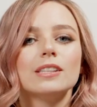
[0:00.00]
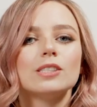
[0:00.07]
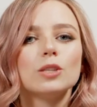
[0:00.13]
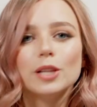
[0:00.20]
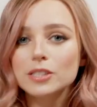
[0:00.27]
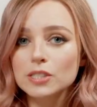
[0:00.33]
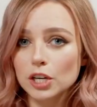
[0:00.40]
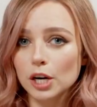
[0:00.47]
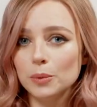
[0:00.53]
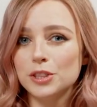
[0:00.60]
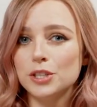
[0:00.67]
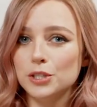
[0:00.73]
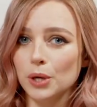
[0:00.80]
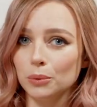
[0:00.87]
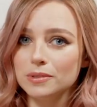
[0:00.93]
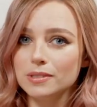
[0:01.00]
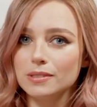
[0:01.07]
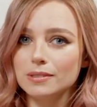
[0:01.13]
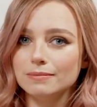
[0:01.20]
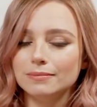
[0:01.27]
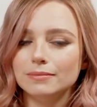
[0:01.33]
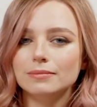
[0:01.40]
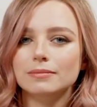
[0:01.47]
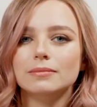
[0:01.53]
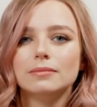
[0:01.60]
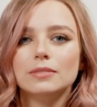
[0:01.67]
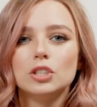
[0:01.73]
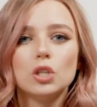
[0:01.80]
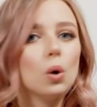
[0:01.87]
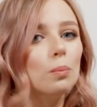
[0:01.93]
So let's start with the don'ts.
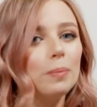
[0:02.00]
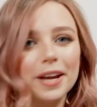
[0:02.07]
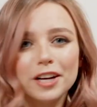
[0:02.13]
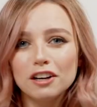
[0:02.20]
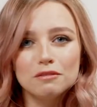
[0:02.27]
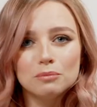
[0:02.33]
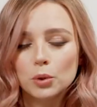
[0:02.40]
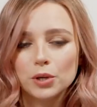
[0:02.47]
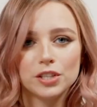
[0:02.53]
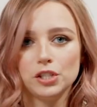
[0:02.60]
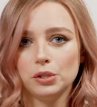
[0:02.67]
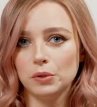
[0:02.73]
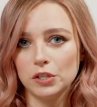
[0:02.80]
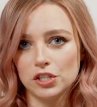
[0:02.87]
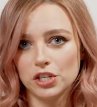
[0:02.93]
Don't bite off more than you can